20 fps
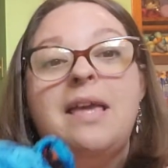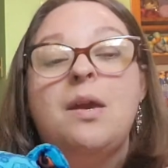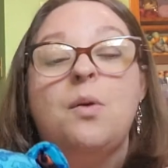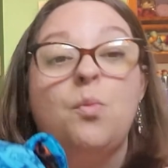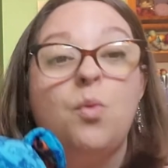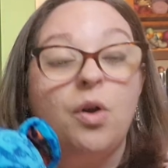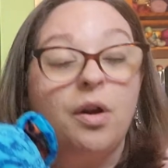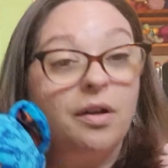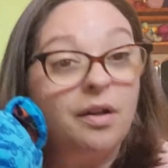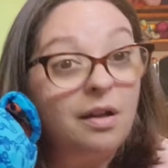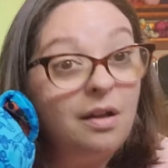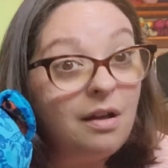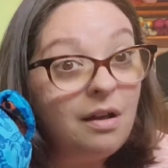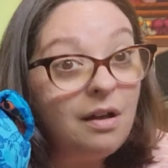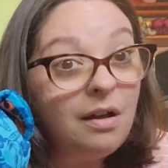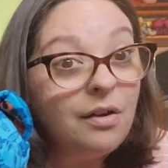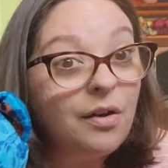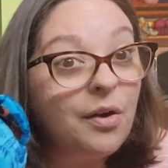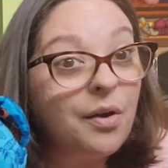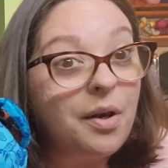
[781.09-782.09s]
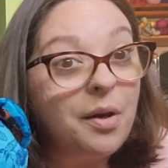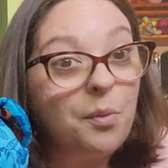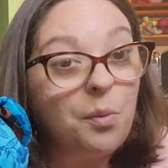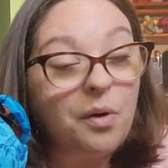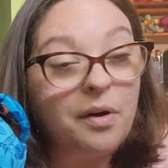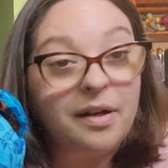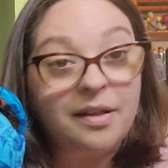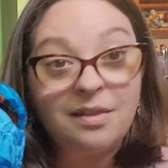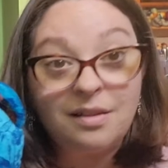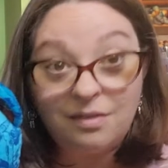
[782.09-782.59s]
it work? Could it
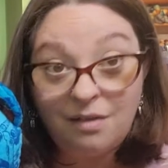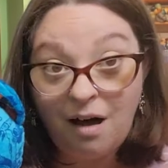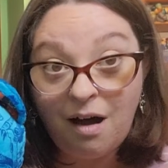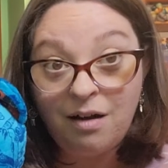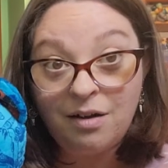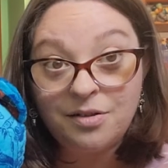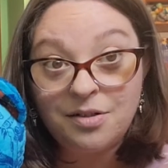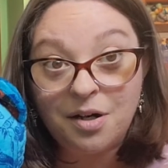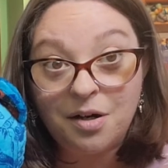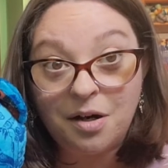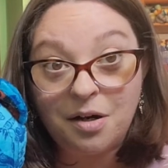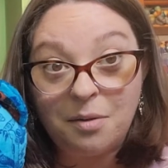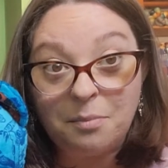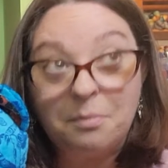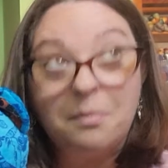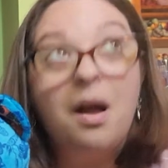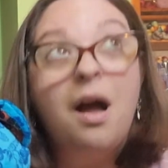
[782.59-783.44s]
work in the long term?